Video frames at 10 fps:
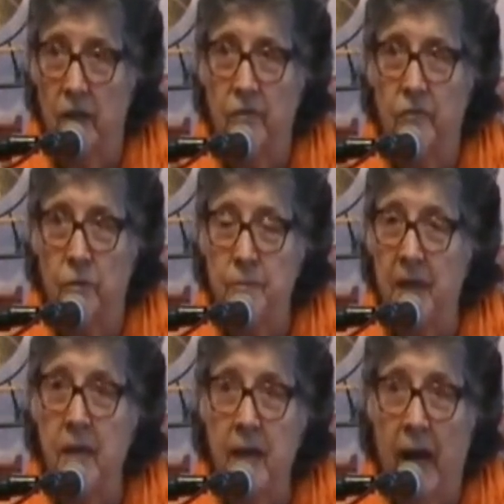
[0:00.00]
For
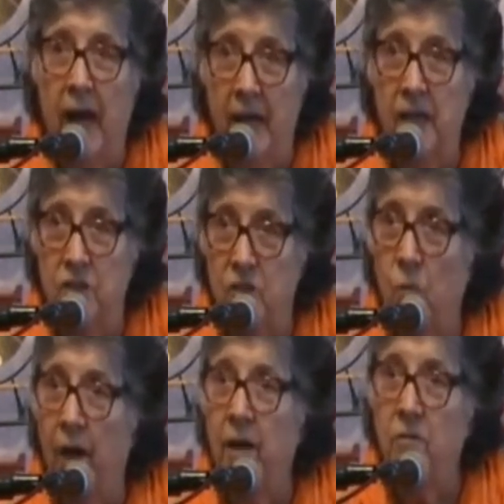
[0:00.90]
me, I had
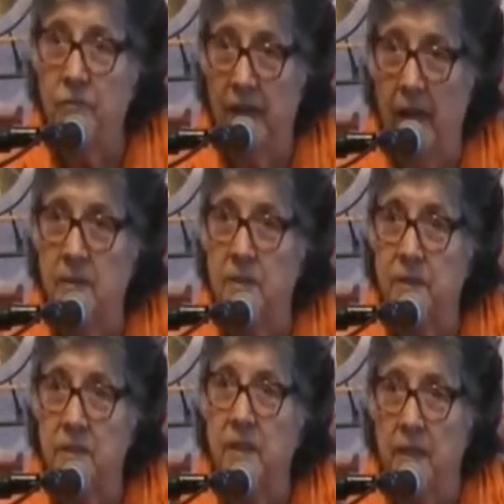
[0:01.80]
12
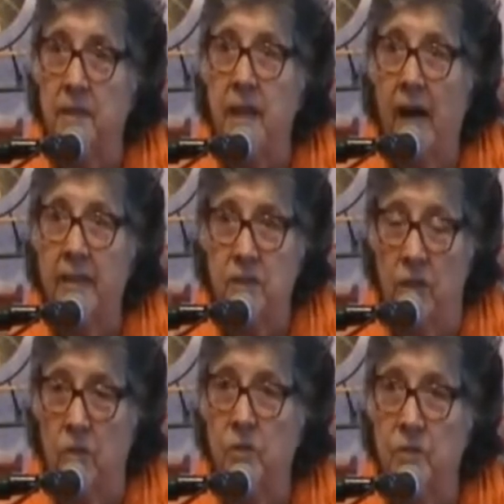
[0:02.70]
dances in nine
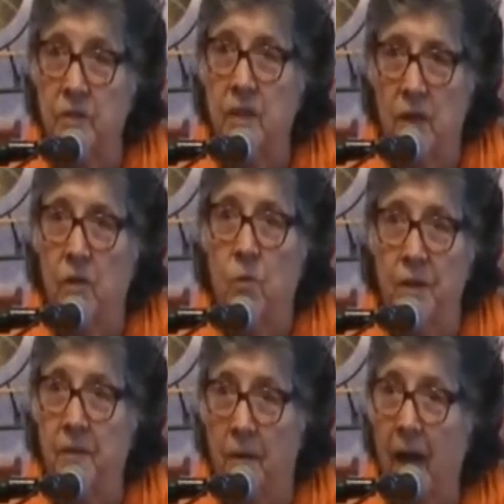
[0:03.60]
years
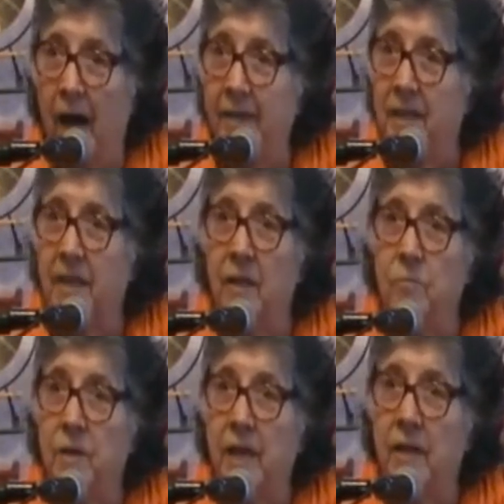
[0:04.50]
when the light hit
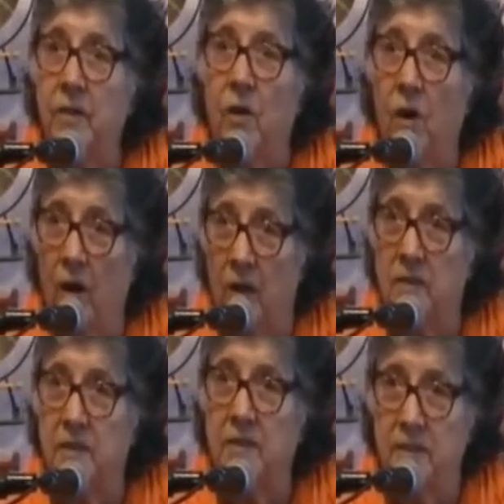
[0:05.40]
me in
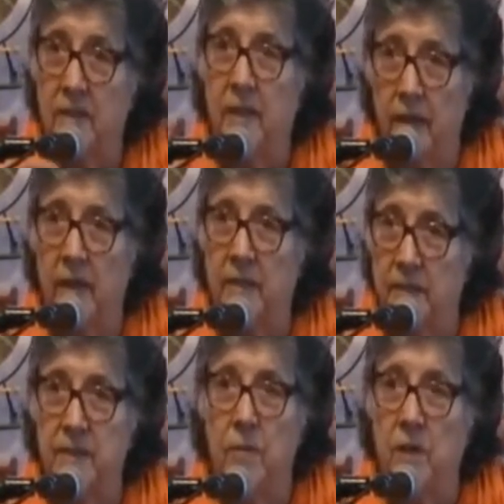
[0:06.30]
hard and
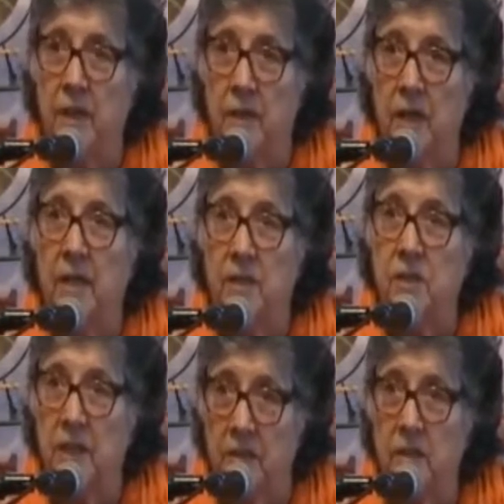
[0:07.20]
sent me to
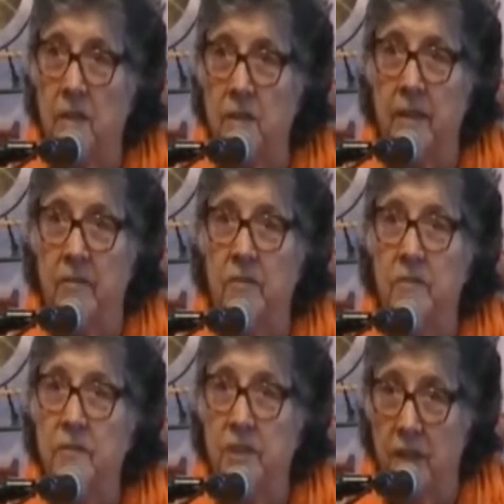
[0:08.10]
India to live,
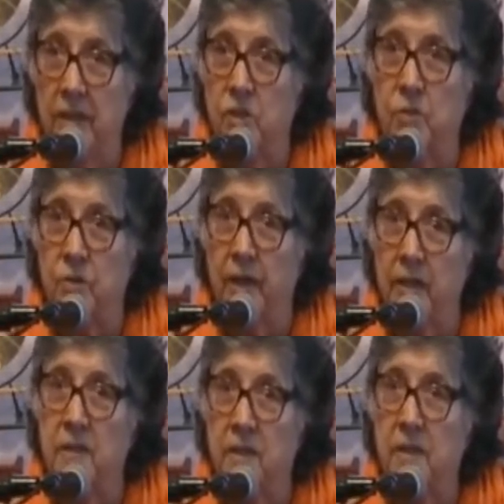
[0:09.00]
to
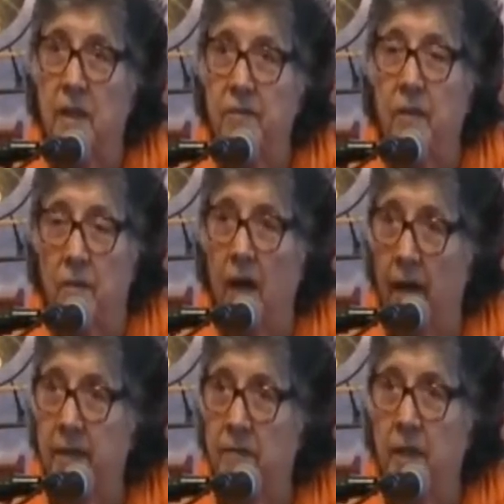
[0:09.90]
integrate the
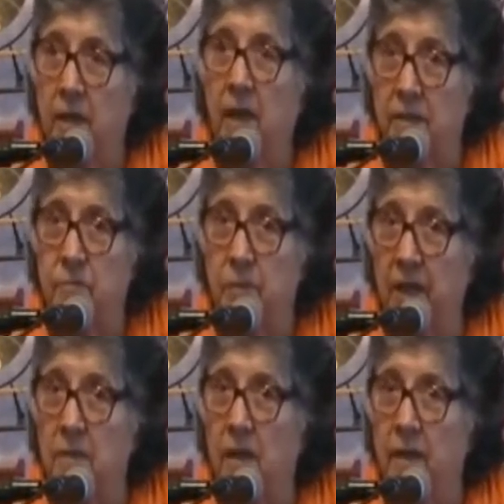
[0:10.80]
light, the cosmic
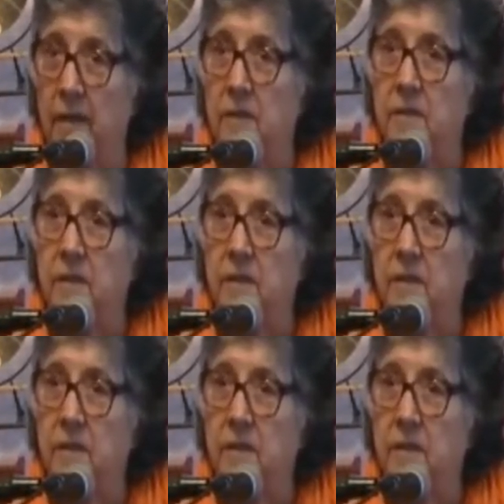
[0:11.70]
light.